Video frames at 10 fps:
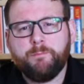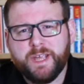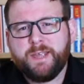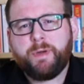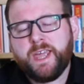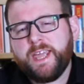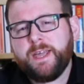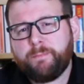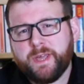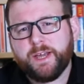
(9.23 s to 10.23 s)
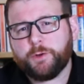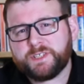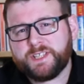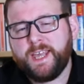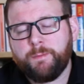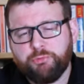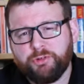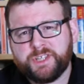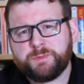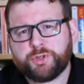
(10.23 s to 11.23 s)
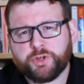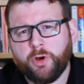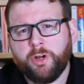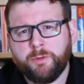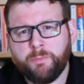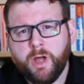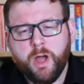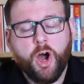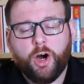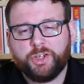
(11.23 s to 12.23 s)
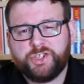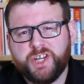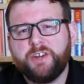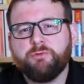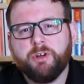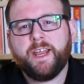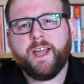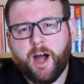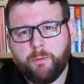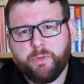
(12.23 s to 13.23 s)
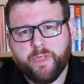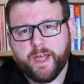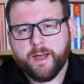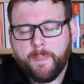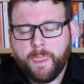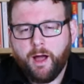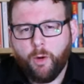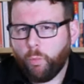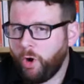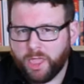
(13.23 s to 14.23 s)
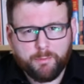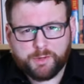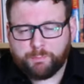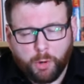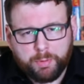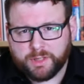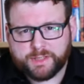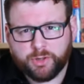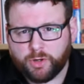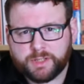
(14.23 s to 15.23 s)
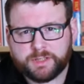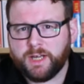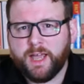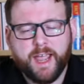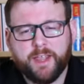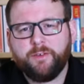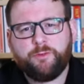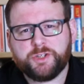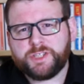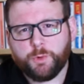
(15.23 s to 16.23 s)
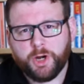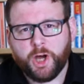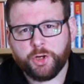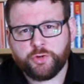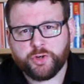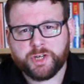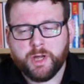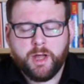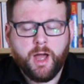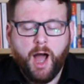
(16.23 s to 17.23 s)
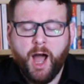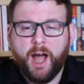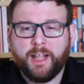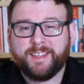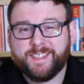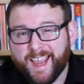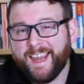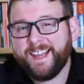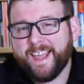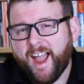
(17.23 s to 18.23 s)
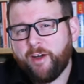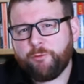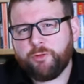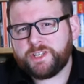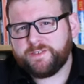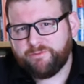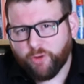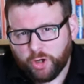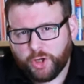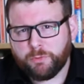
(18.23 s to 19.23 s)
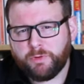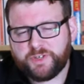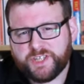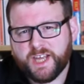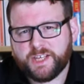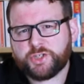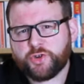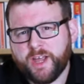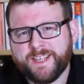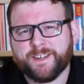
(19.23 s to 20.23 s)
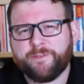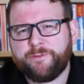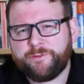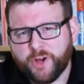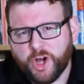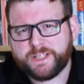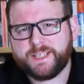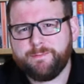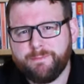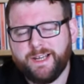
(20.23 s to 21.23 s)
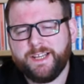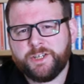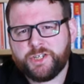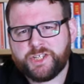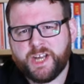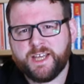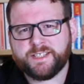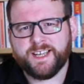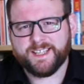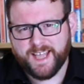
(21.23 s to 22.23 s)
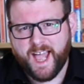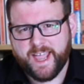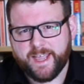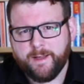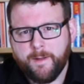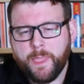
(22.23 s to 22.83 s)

BP, PLC, British Petroleum are generally up there. One of the most popular stocks in the FTSE 100. Uh, daily average volume of shares traded of 30 million shares a day.